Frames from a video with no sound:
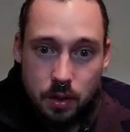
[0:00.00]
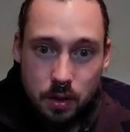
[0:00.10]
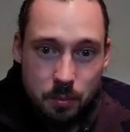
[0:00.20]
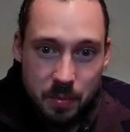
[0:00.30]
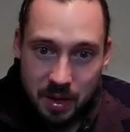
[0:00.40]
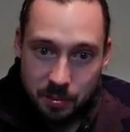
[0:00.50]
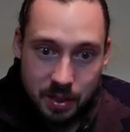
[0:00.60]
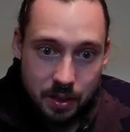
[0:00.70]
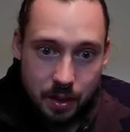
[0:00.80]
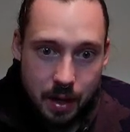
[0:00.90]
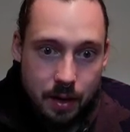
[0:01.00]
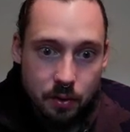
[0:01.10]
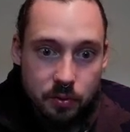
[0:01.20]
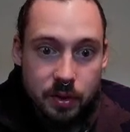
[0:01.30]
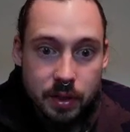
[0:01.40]
Maybe. I
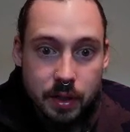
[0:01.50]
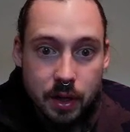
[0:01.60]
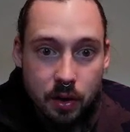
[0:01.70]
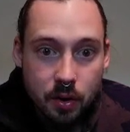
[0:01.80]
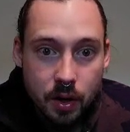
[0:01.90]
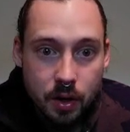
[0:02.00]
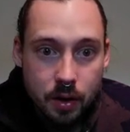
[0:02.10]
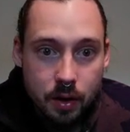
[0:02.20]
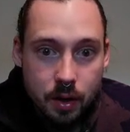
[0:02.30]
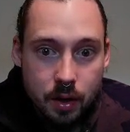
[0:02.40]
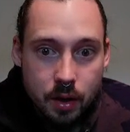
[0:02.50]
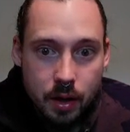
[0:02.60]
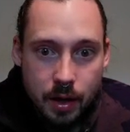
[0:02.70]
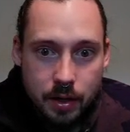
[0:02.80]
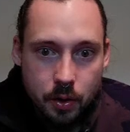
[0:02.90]
don't really know.
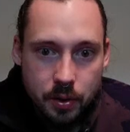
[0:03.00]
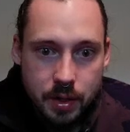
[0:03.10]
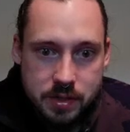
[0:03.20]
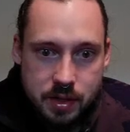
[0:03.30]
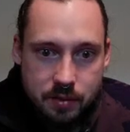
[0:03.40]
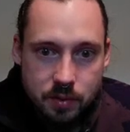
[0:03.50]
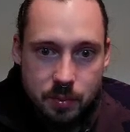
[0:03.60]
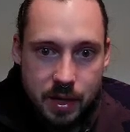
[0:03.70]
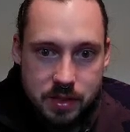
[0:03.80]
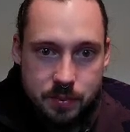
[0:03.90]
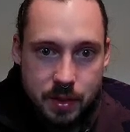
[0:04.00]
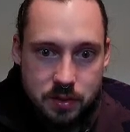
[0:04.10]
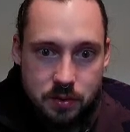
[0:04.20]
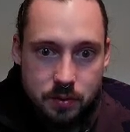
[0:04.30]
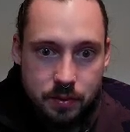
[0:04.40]
I know it doesn't have the best
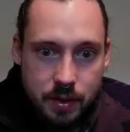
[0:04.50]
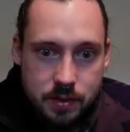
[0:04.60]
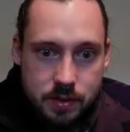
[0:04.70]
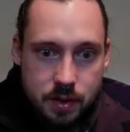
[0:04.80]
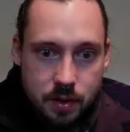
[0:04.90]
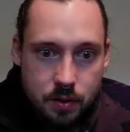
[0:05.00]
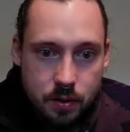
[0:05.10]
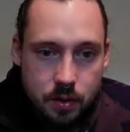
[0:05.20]
special defense, though.